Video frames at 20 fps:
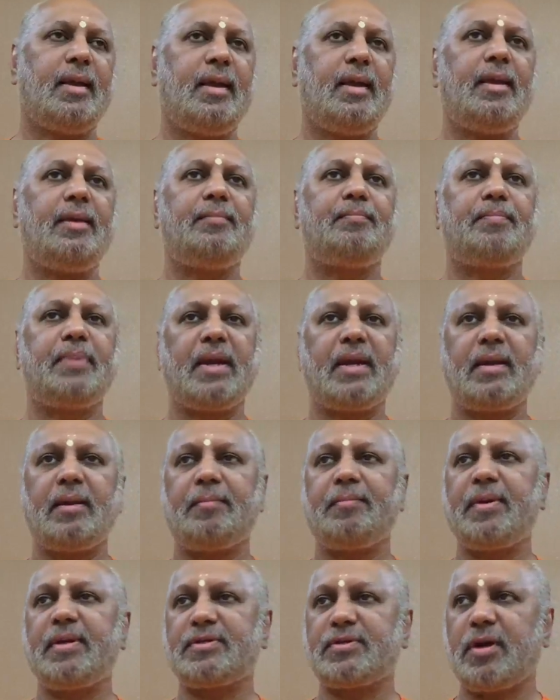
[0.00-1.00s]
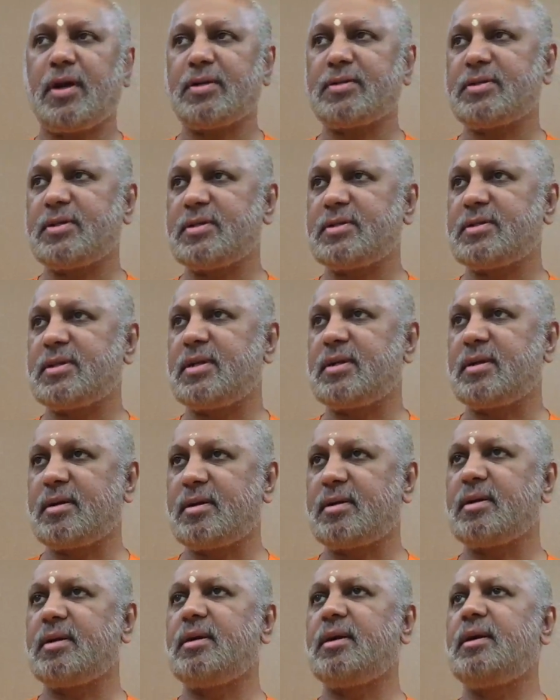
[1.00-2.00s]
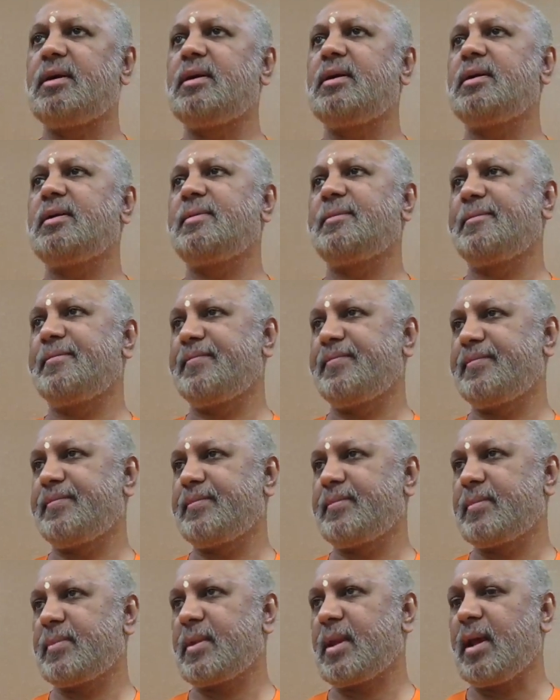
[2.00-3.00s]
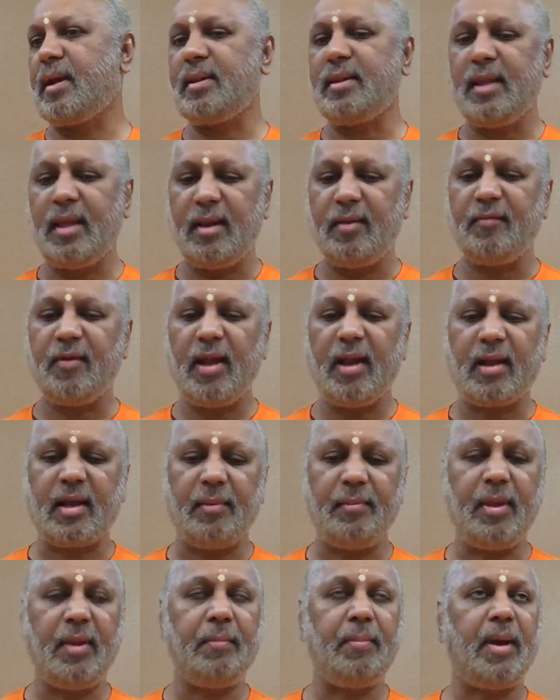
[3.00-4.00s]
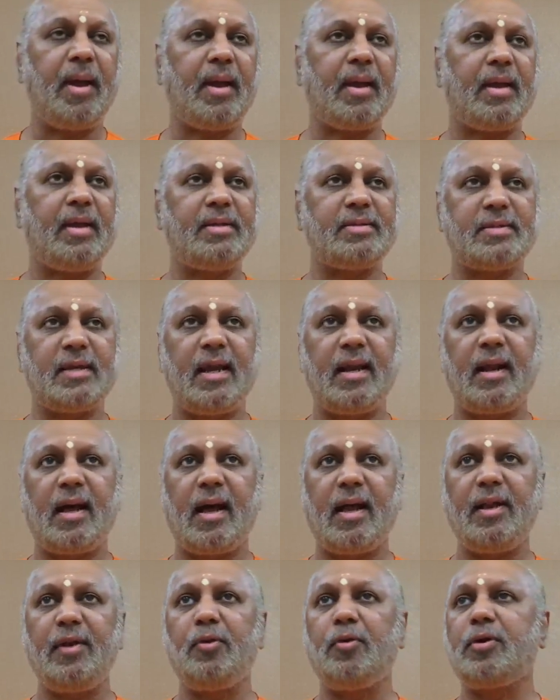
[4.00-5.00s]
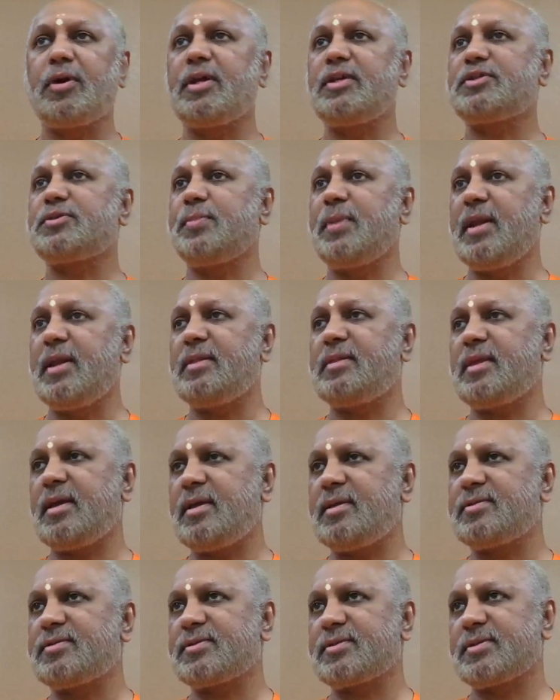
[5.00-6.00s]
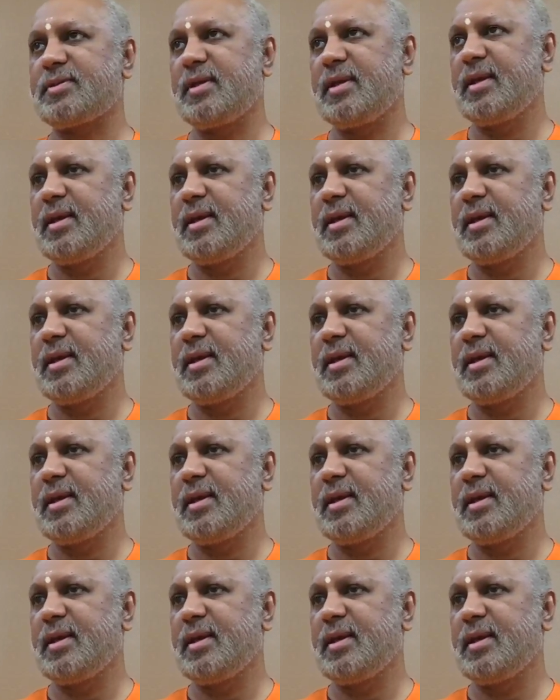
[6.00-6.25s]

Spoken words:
he picked up his horses and returned. And then while coming back, he said, I noticed many things.